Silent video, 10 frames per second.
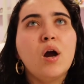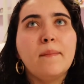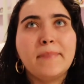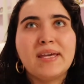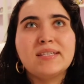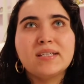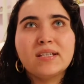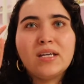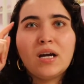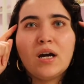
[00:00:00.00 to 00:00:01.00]

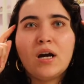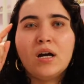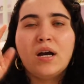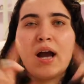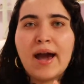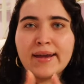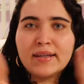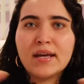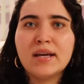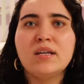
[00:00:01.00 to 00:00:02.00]
basically a
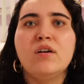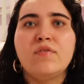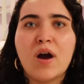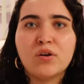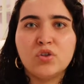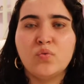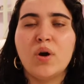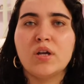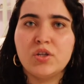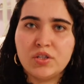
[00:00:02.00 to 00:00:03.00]
guideline of how you
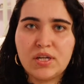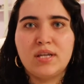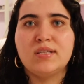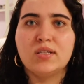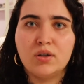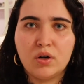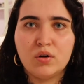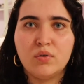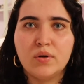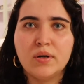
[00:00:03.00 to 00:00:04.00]
want your day to
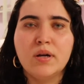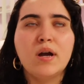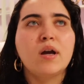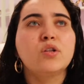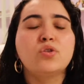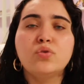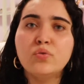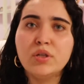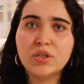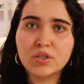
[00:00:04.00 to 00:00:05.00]
go. 2
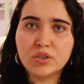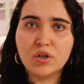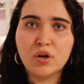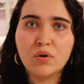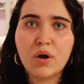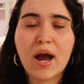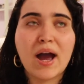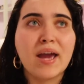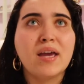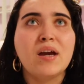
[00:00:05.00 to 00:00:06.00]
years ago,
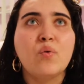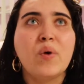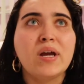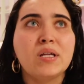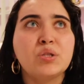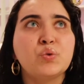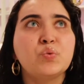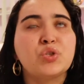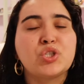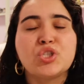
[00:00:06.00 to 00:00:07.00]
I went
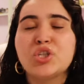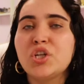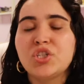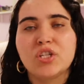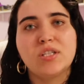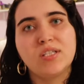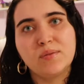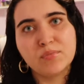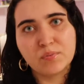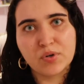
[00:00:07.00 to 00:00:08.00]
into such a
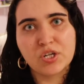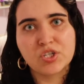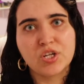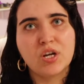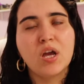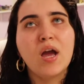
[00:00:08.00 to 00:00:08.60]
deep depression.